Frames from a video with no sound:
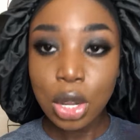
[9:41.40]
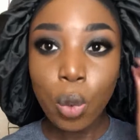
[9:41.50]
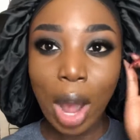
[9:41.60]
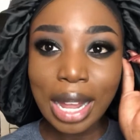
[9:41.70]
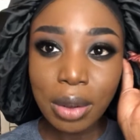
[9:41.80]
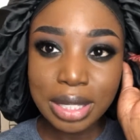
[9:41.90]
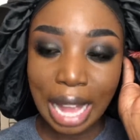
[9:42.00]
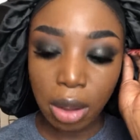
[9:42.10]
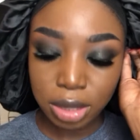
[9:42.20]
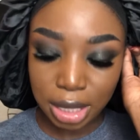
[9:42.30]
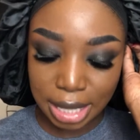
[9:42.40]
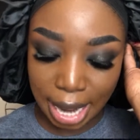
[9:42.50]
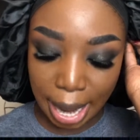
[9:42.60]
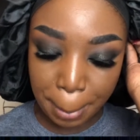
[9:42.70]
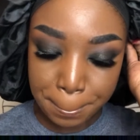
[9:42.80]
While I was out
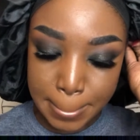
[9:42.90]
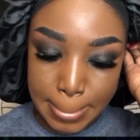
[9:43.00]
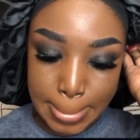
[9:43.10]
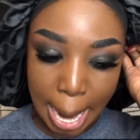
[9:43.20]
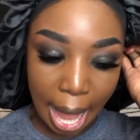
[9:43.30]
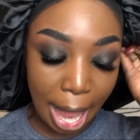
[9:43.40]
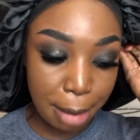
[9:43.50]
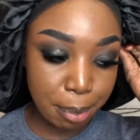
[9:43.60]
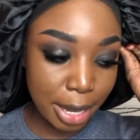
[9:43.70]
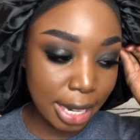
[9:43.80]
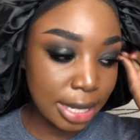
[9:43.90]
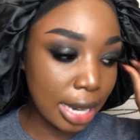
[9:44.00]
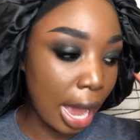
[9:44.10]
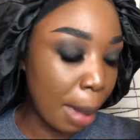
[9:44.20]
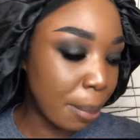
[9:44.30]
today, I
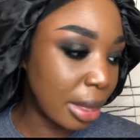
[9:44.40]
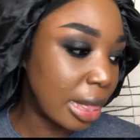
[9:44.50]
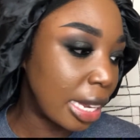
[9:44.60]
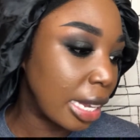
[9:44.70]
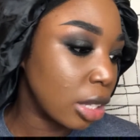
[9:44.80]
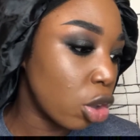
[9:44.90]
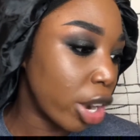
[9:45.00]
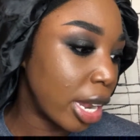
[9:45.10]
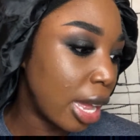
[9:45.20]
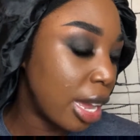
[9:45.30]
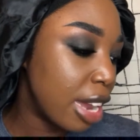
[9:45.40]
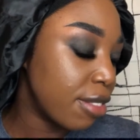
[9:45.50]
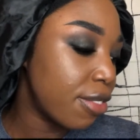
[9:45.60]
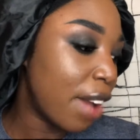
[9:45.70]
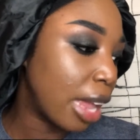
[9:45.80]
picked up the L'Oreal
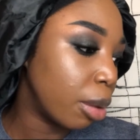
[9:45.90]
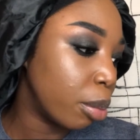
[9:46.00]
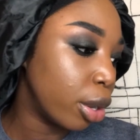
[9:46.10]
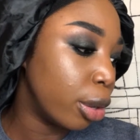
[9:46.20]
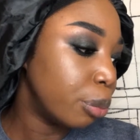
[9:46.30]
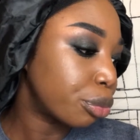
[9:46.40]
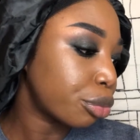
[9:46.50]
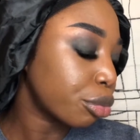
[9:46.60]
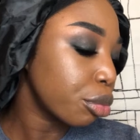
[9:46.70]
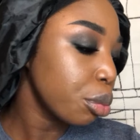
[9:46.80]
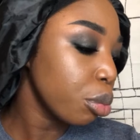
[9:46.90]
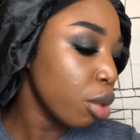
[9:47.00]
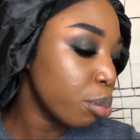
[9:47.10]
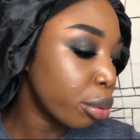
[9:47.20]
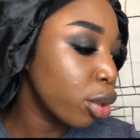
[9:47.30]
Infallible
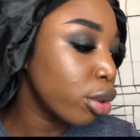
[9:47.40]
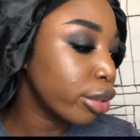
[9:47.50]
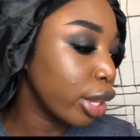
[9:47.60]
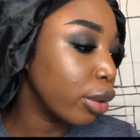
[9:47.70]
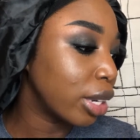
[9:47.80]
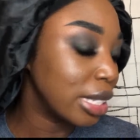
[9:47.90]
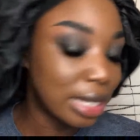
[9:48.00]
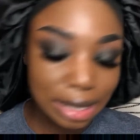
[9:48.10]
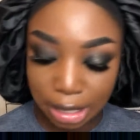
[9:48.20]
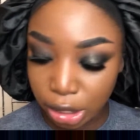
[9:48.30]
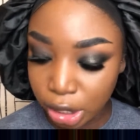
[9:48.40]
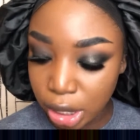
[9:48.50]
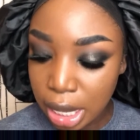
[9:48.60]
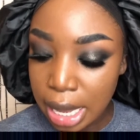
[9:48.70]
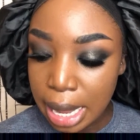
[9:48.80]
Pro Glow Concealer.